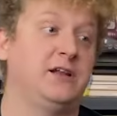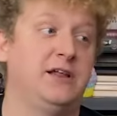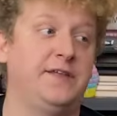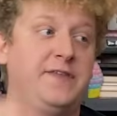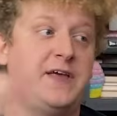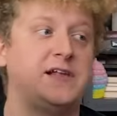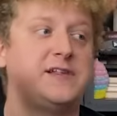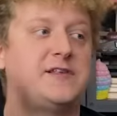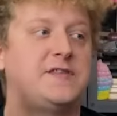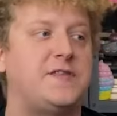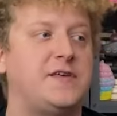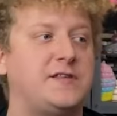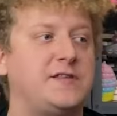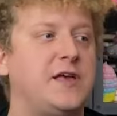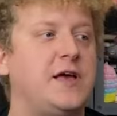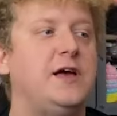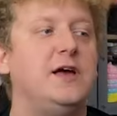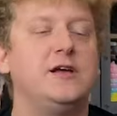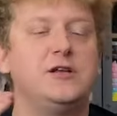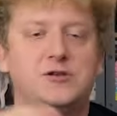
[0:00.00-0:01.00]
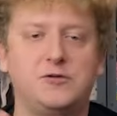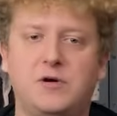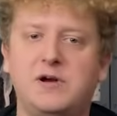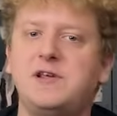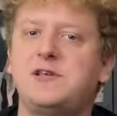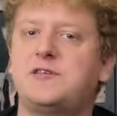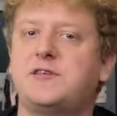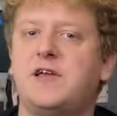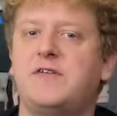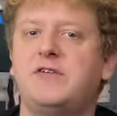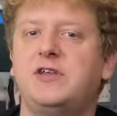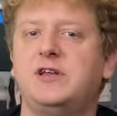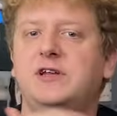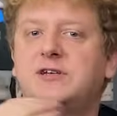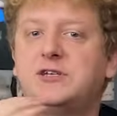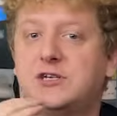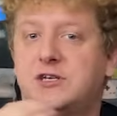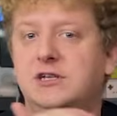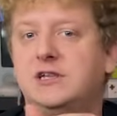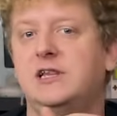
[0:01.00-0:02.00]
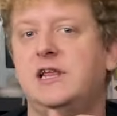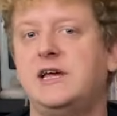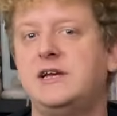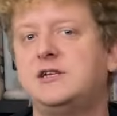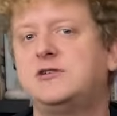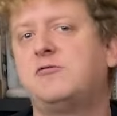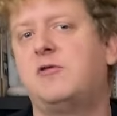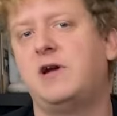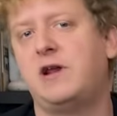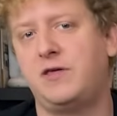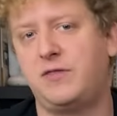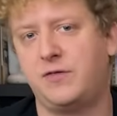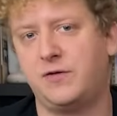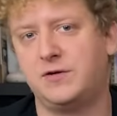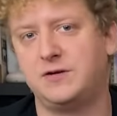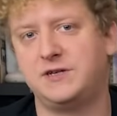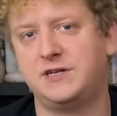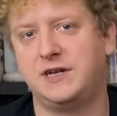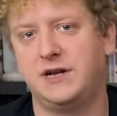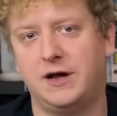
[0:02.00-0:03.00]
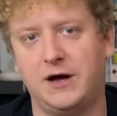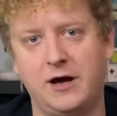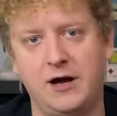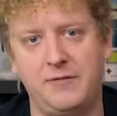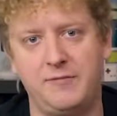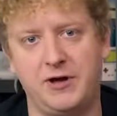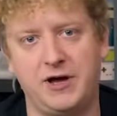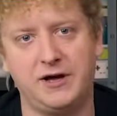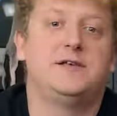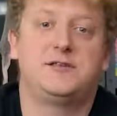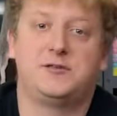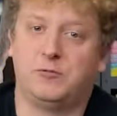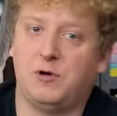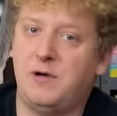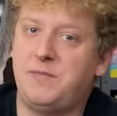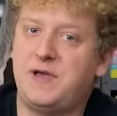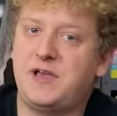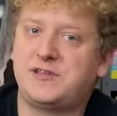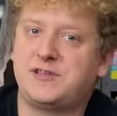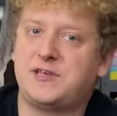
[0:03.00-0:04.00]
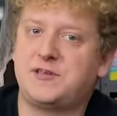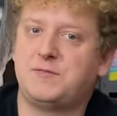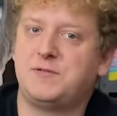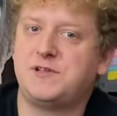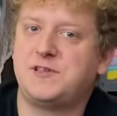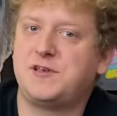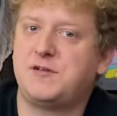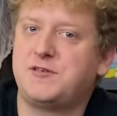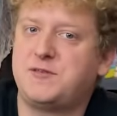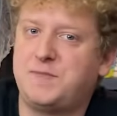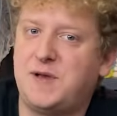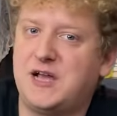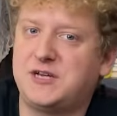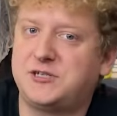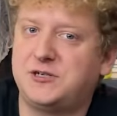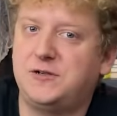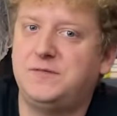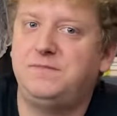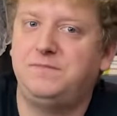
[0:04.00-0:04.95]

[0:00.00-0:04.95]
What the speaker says: and that's this 27-inch late 2013 iMac. So what makes this one so special?